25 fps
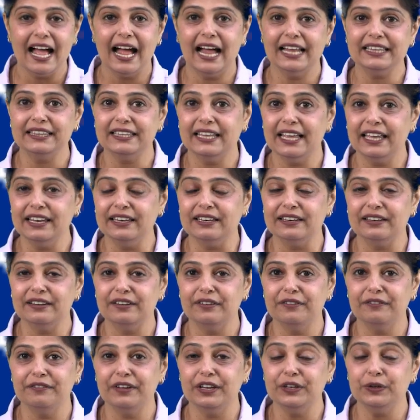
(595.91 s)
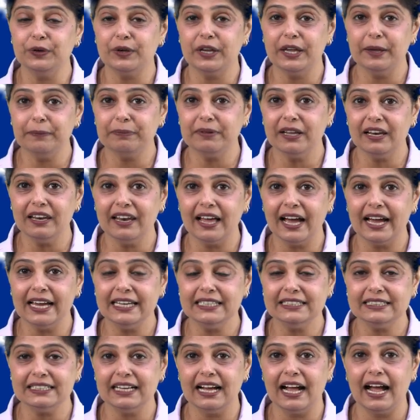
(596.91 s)
and then when you keep the
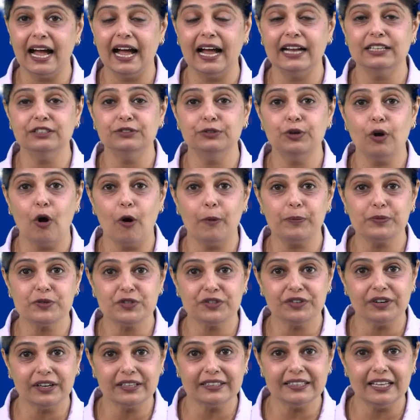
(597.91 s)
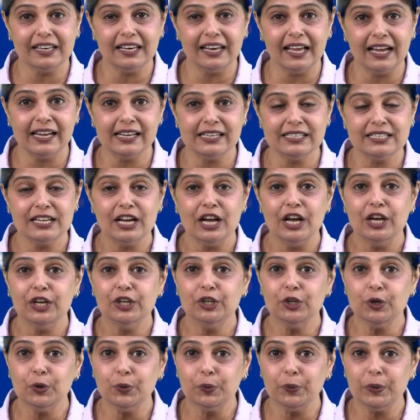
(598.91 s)
light and you obstruct the light,
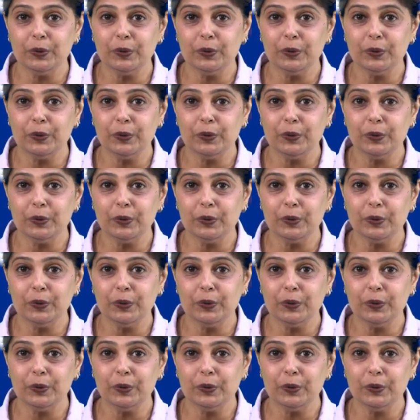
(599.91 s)
you